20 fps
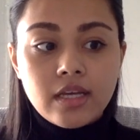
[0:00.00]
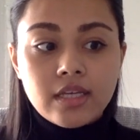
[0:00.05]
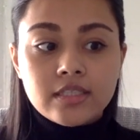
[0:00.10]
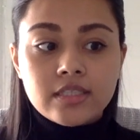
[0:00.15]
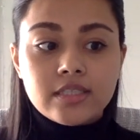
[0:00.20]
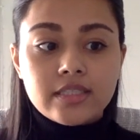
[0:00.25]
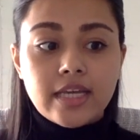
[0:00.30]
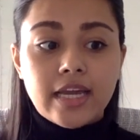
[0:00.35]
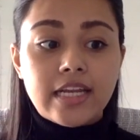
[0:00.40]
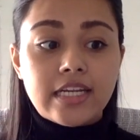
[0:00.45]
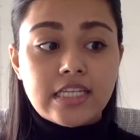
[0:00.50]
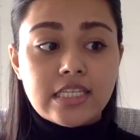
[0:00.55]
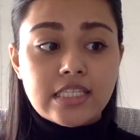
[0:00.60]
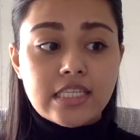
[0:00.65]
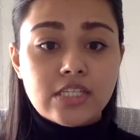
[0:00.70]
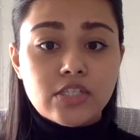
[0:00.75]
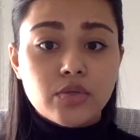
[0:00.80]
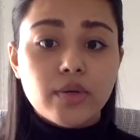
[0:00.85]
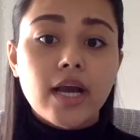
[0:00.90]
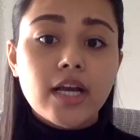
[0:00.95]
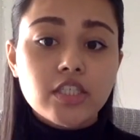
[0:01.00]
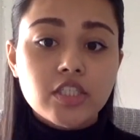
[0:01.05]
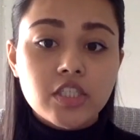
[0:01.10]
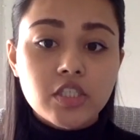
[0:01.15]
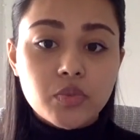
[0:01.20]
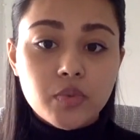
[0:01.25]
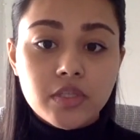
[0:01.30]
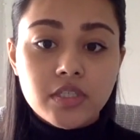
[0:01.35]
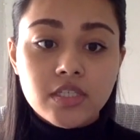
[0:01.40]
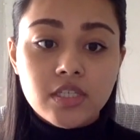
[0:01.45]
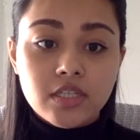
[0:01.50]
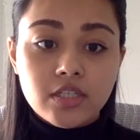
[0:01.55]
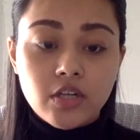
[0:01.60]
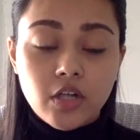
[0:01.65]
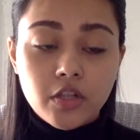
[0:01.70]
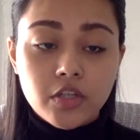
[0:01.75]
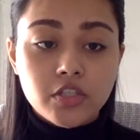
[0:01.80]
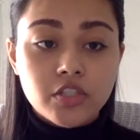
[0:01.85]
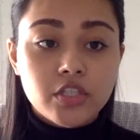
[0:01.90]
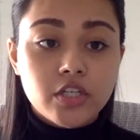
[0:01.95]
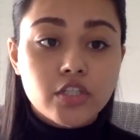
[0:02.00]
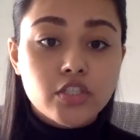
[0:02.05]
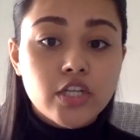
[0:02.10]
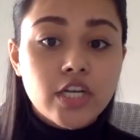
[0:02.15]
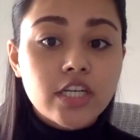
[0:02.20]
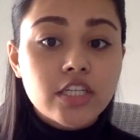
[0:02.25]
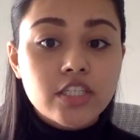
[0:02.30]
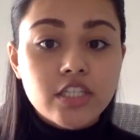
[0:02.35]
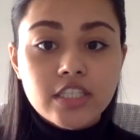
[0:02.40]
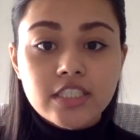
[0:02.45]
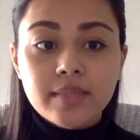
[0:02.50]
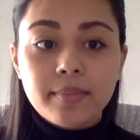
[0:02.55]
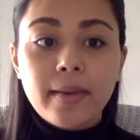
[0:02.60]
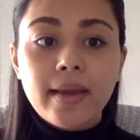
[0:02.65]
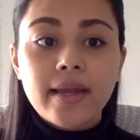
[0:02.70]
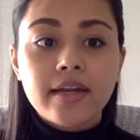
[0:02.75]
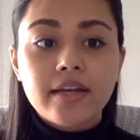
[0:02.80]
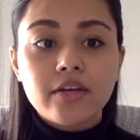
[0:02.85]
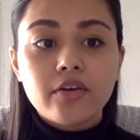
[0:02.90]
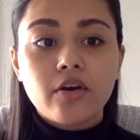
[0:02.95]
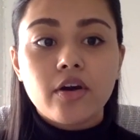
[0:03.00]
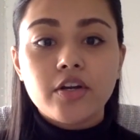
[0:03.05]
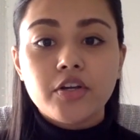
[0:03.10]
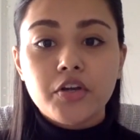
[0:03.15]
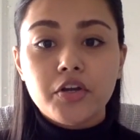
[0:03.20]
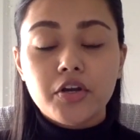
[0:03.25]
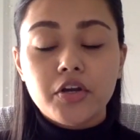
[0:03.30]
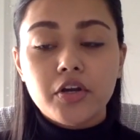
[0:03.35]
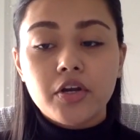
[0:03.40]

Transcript: Society's interactions with technology are changing depending on